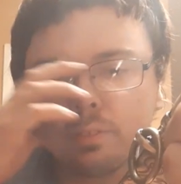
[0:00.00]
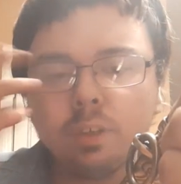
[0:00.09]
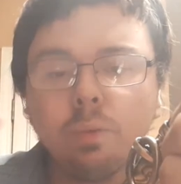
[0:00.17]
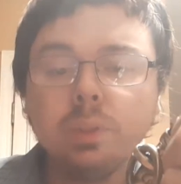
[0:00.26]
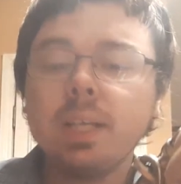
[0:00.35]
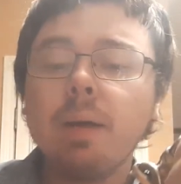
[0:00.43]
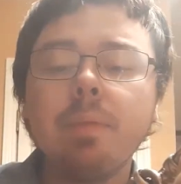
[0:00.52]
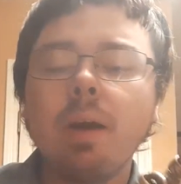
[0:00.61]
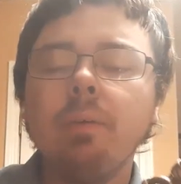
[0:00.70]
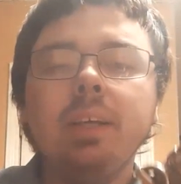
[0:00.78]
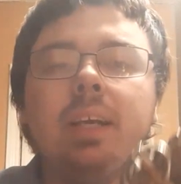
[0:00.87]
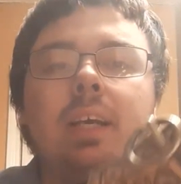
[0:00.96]
which I'm not
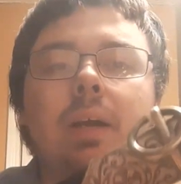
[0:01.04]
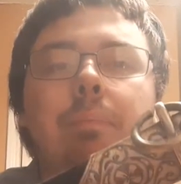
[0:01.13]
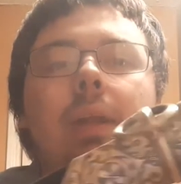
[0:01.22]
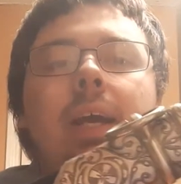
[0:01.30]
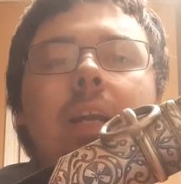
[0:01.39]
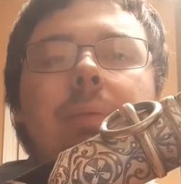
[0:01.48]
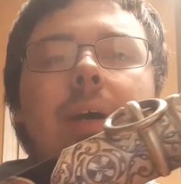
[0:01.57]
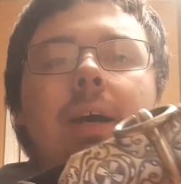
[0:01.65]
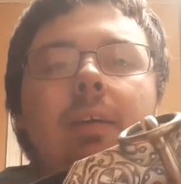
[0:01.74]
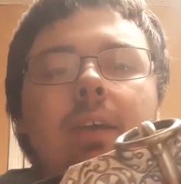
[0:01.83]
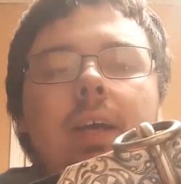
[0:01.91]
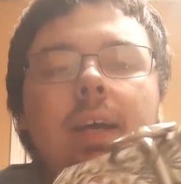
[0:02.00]
really going to complain
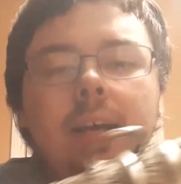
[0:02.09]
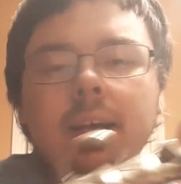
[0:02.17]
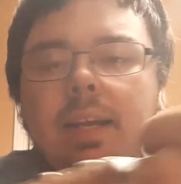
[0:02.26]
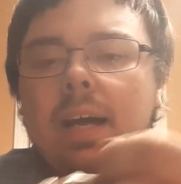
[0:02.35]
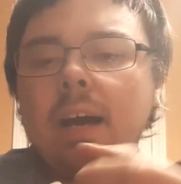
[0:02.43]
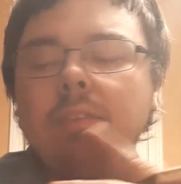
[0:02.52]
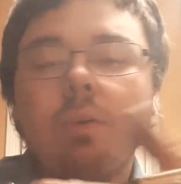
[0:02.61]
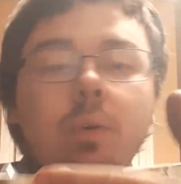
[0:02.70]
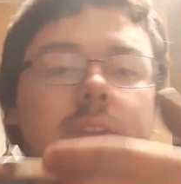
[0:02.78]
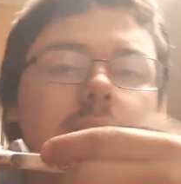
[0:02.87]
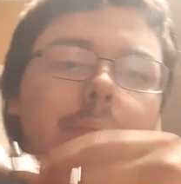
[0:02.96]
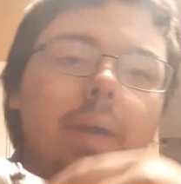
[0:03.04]
about. Now, of
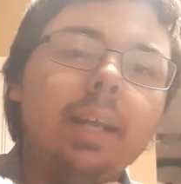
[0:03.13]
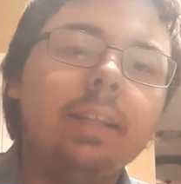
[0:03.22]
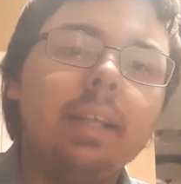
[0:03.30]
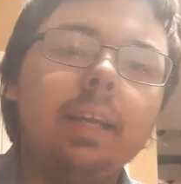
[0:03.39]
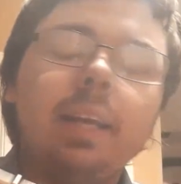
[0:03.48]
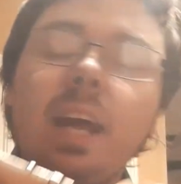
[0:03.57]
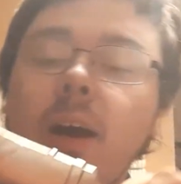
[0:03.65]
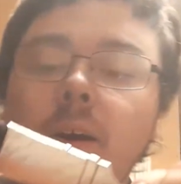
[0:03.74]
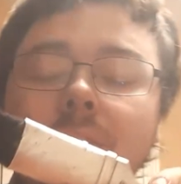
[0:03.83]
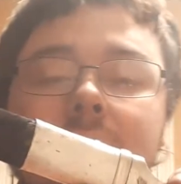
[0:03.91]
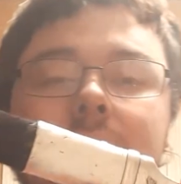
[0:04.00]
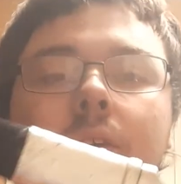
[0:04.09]
course, the main thing,
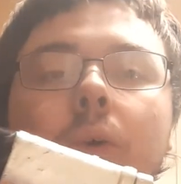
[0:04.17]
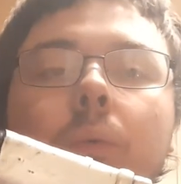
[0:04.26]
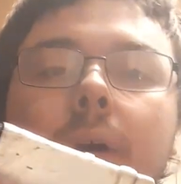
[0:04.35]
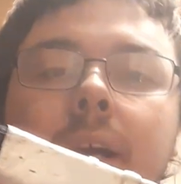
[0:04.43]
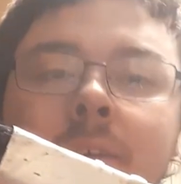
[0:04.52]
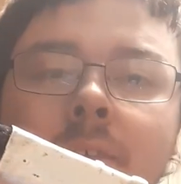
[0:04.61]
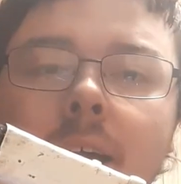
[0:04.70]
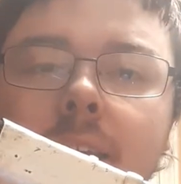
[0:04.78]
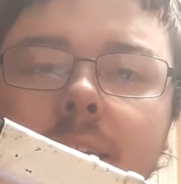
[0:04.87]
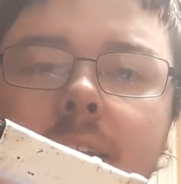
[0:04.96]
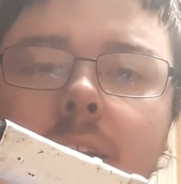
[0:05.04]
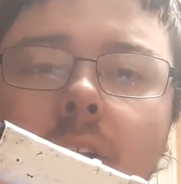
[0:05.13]
this little ring right
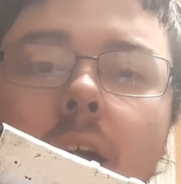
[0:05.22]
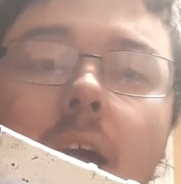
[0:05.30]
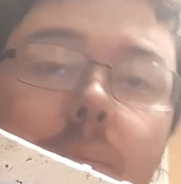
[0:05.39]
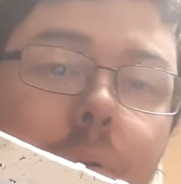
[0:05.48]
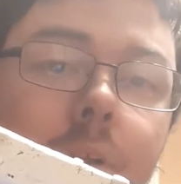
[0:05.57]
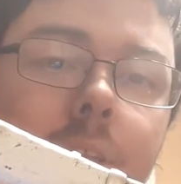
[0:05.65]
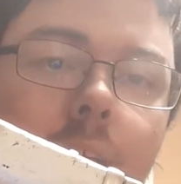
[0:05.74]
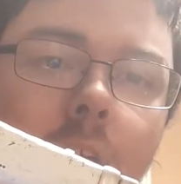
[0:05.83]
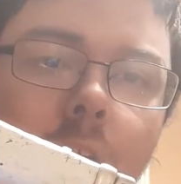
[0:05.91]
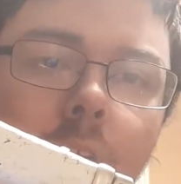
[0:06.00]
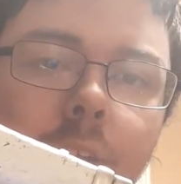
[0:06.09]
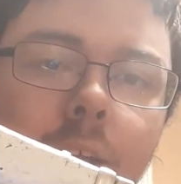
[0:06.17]
here, I put that
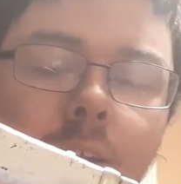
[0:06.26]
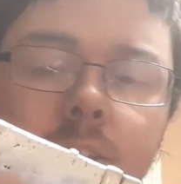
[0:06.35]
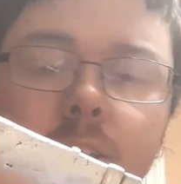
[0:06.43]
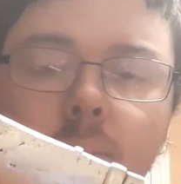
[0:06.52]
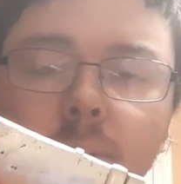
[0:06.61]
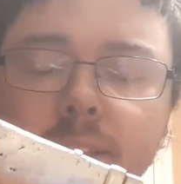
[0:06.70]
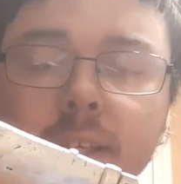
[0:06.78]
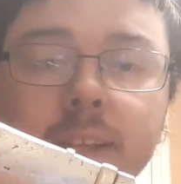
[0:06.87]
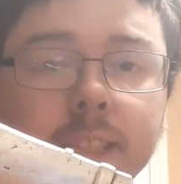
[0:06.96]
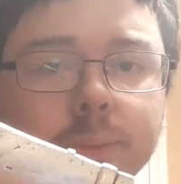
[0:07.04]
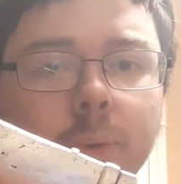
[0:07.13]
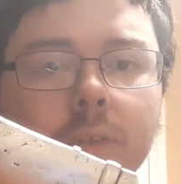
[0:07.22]
on there because originally
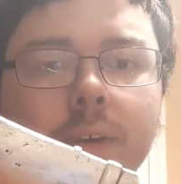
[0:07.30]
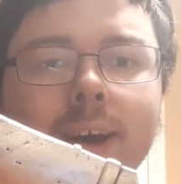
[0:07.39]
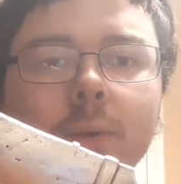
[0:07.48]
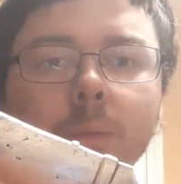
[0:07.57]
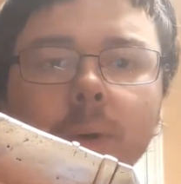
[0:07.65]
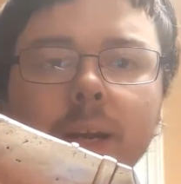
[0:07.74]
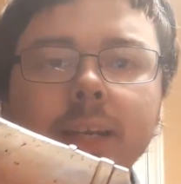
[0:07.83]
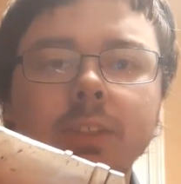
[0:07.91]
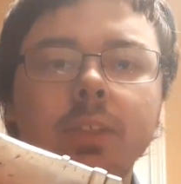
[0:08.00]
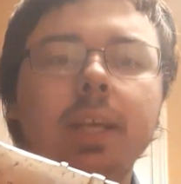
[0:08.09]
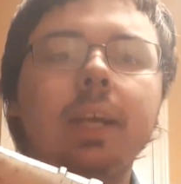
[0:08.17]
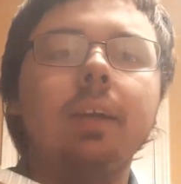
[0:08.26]
this would have had a ring
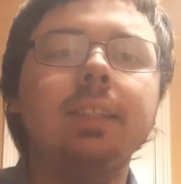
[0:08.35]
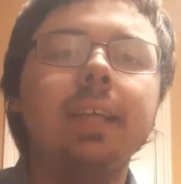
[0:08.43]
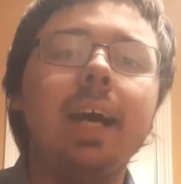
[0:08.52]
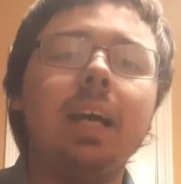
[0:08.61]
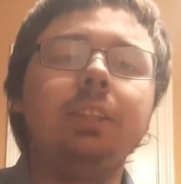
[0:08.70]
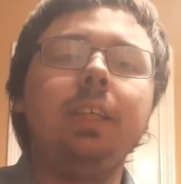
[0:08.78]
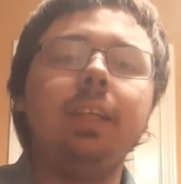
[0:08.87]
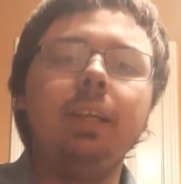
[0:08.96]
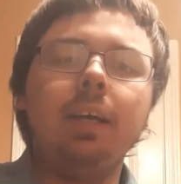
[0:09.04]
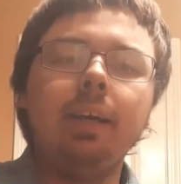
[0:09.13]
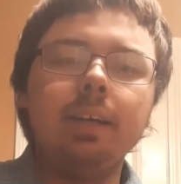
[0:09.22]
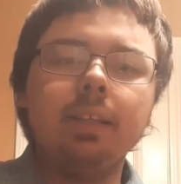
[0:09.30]
so they could attach it
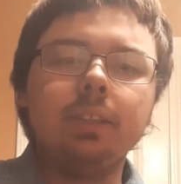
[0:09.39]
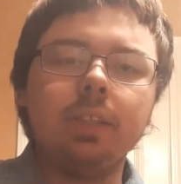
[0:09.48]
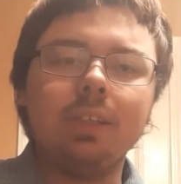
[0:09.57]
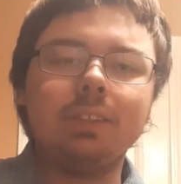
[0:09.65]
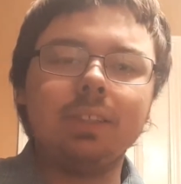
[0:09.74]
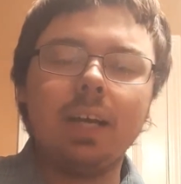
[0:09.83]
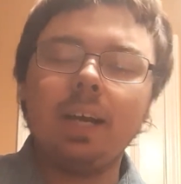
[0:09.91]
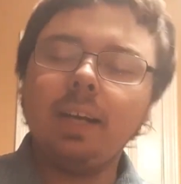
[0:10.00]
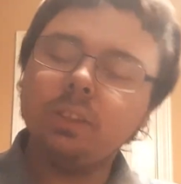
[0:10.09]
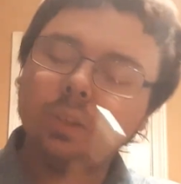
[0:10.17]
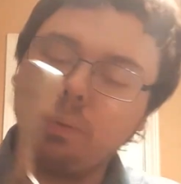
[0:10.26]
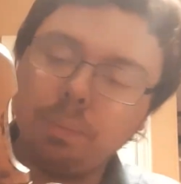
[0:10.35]
to their
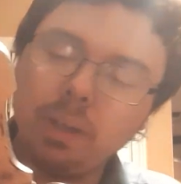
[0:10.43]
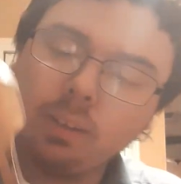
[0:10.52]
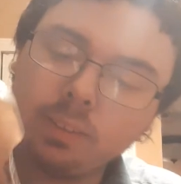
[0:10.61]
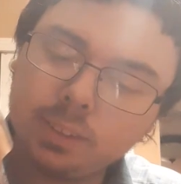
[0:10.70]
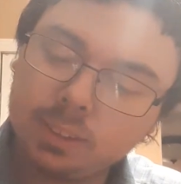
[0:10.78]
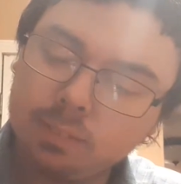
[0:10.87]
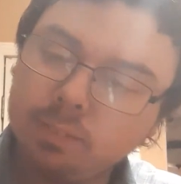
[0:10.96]
sides or belts.